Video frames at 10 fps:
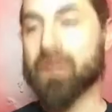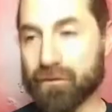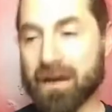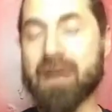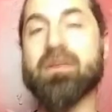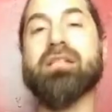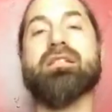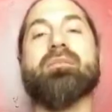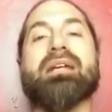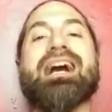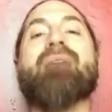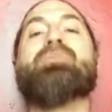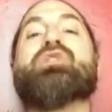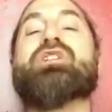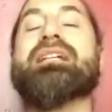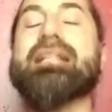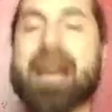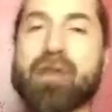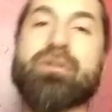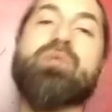If I meet somebody, I'm just going to
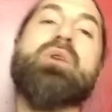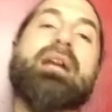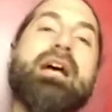naturally want